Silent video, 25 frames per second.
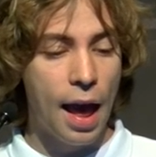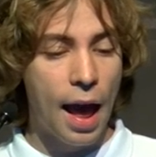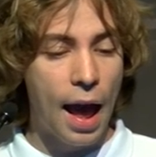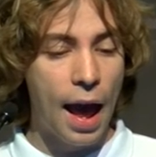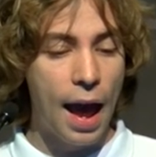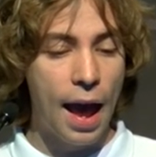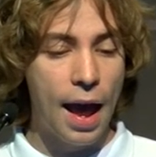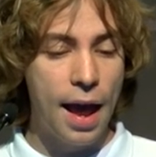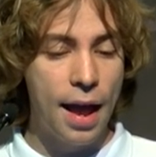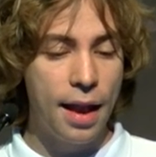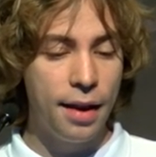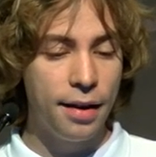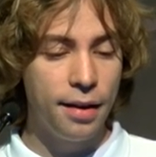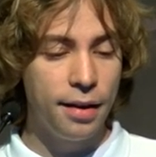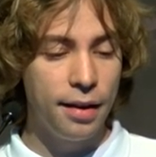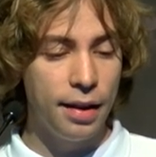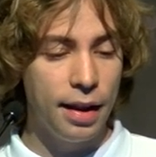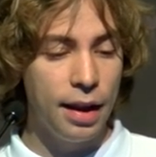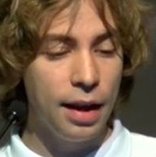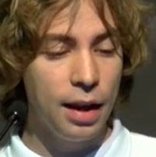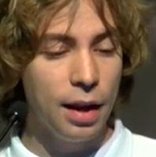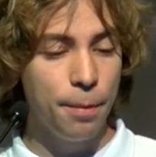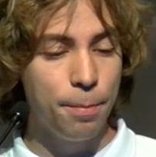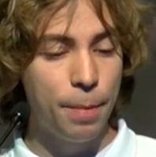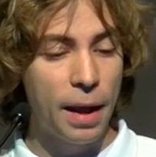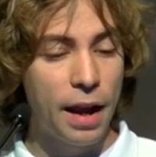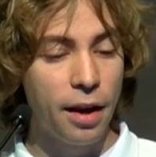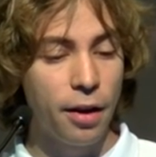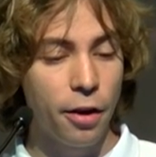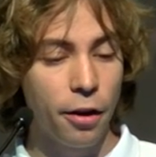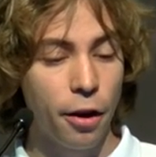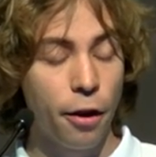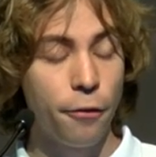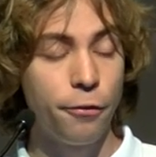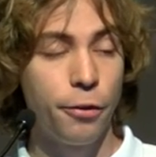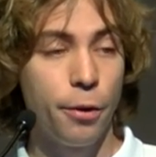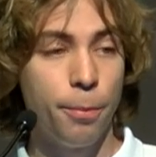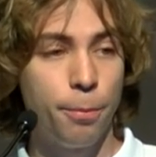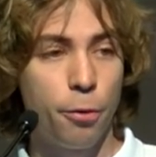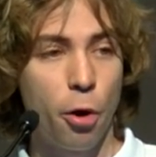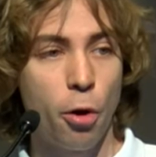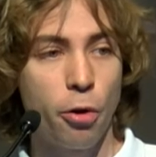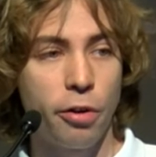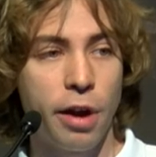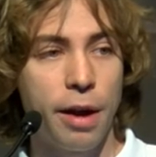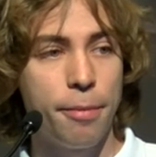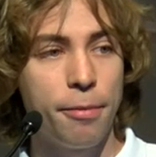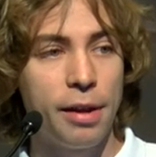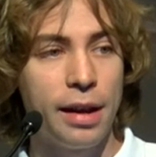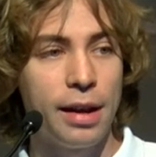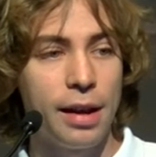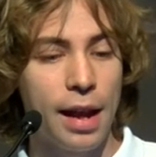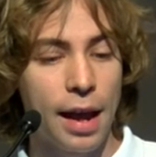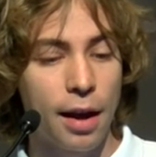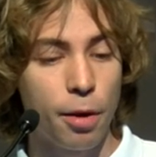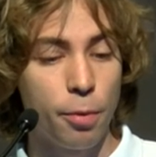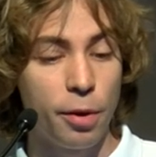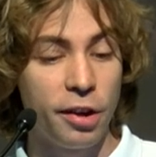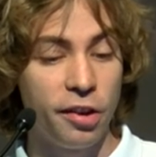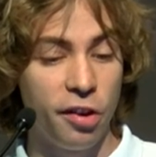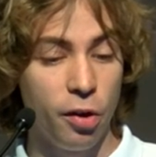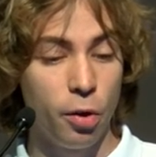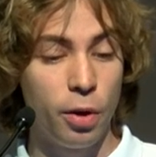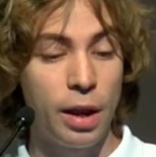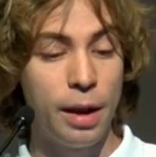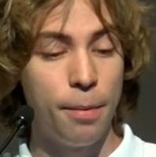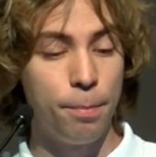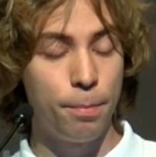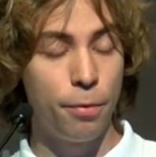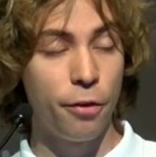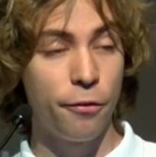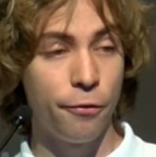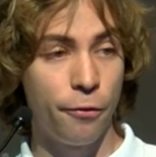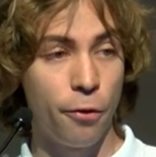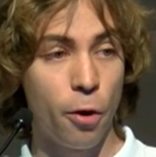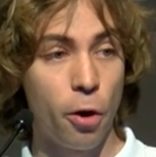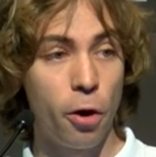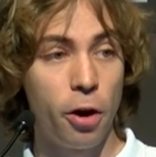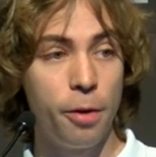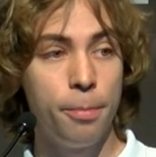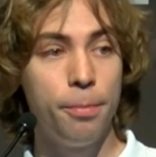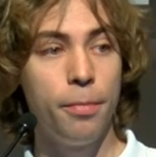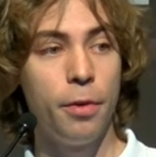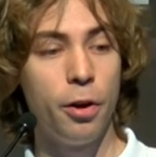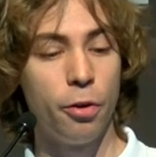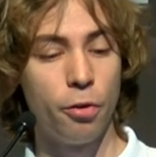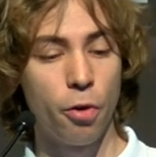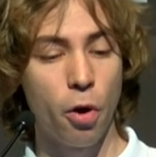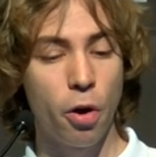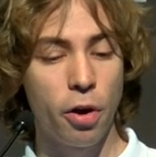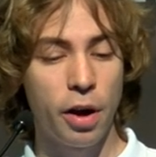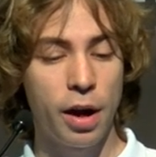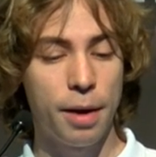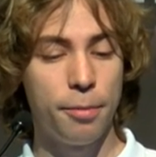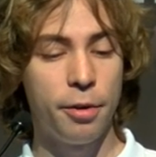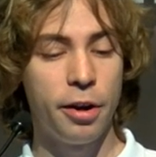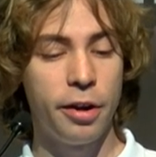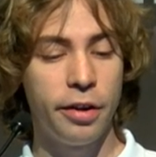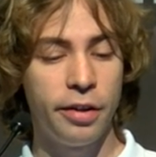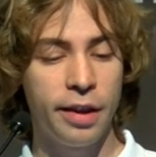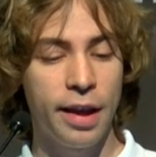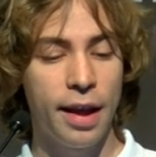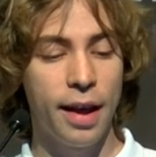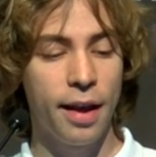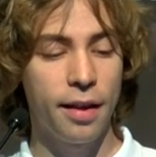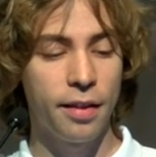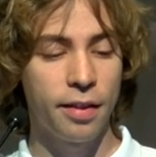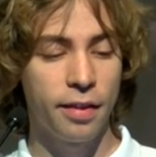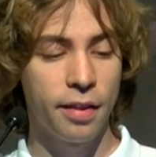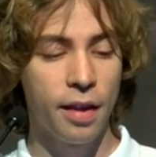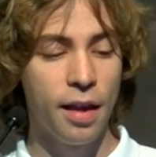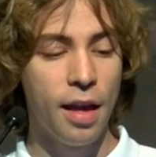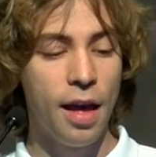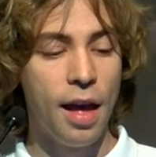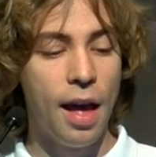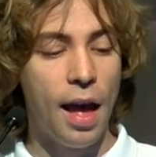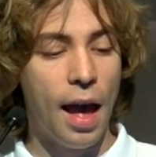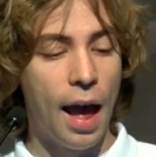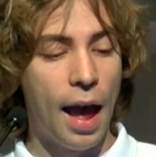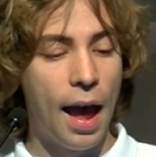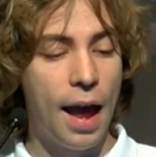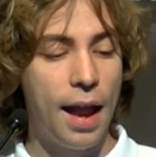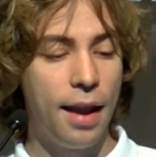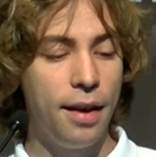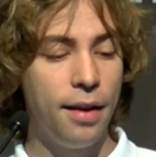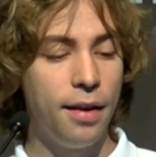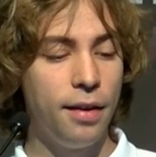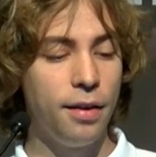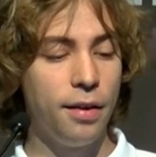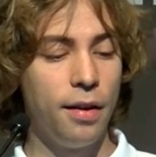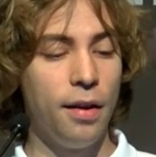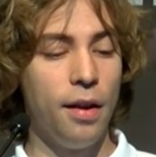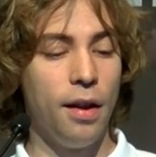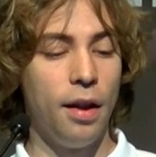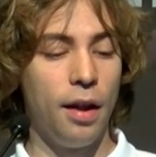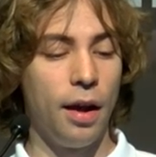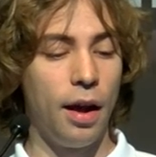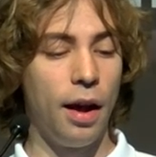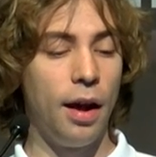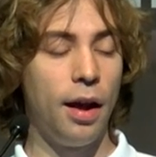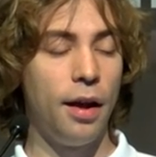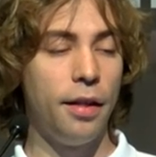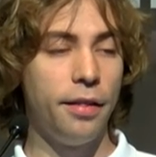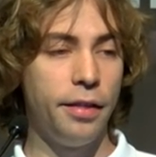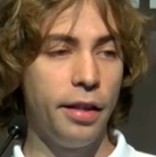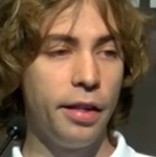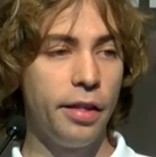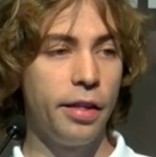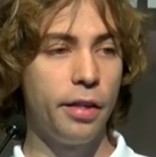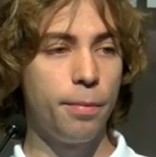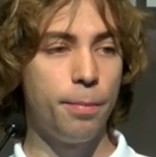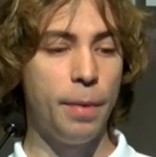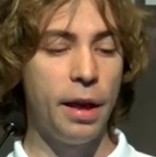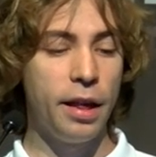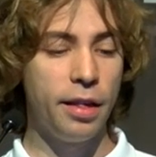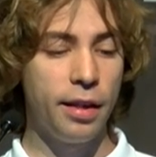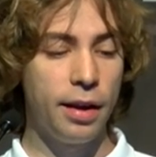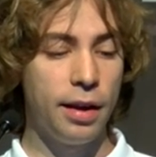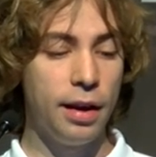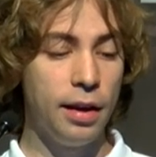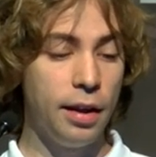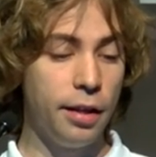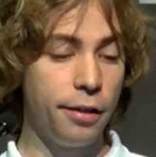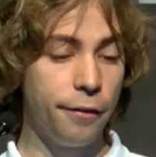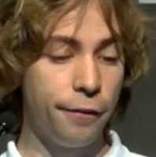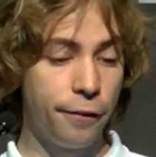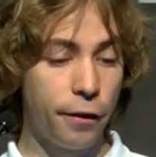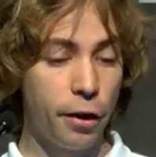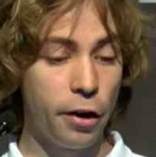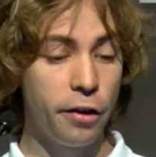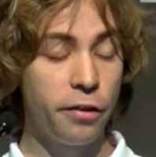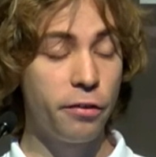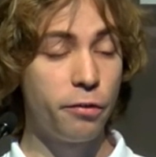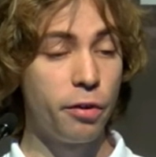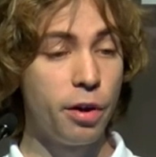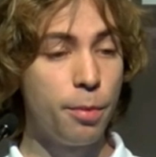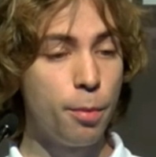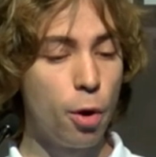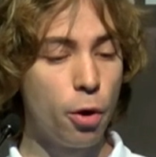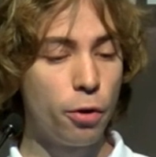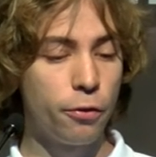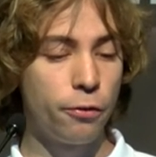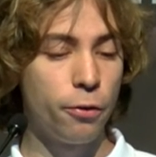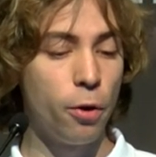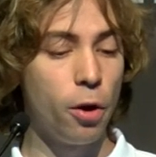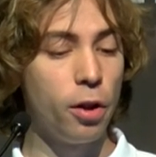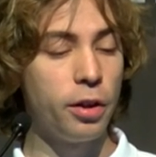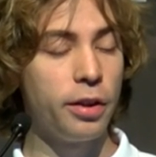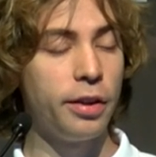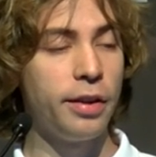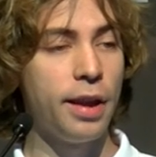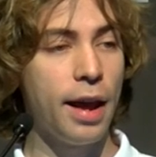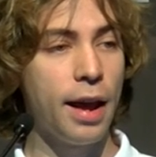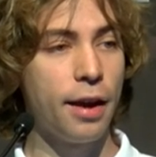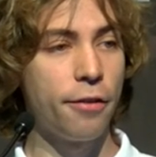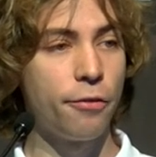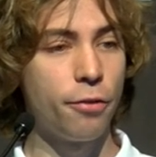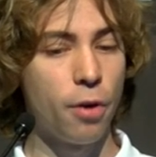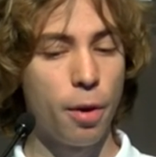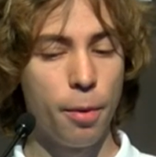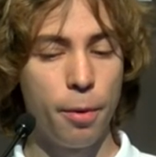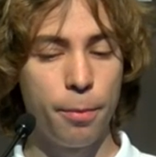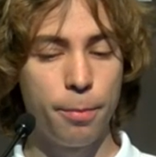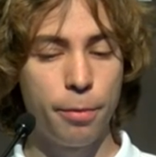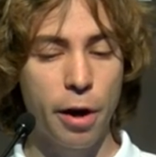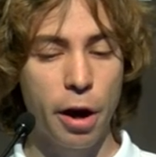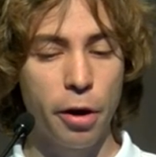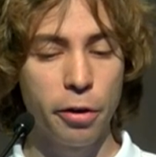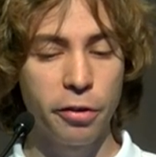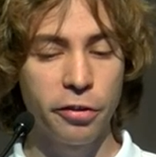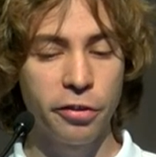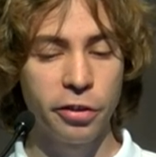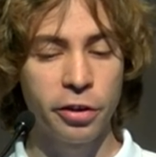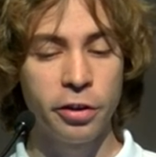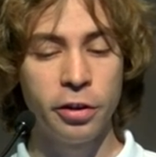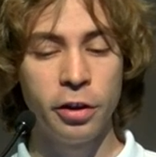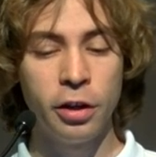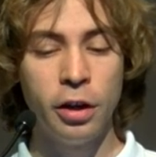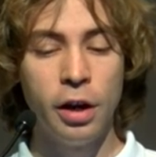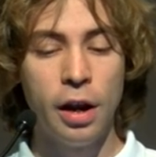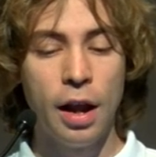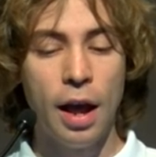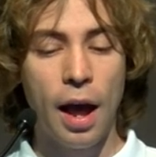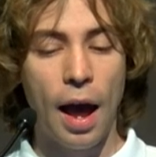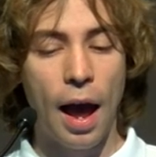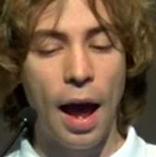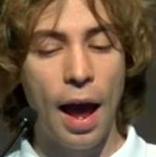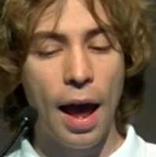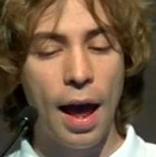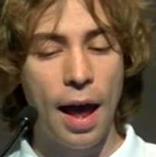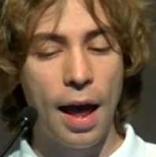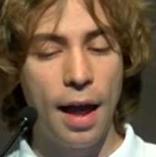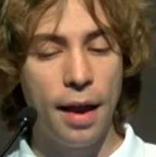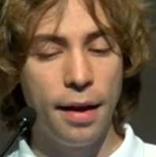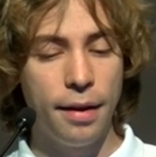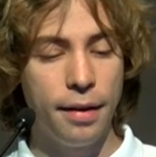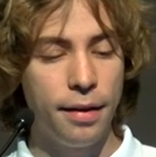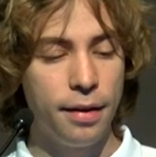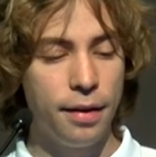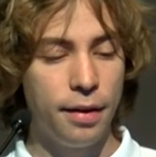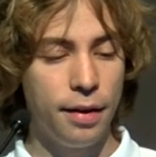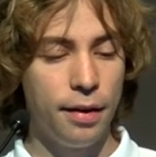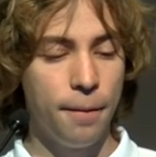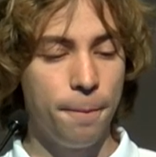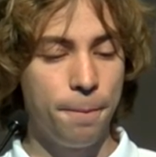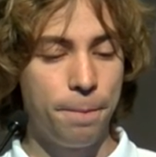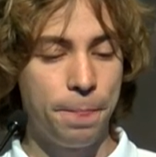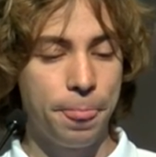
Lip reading: and independent of the programming language, you can perform Rowhammer attacks, and this is basically the first remote fault attack from a browser, and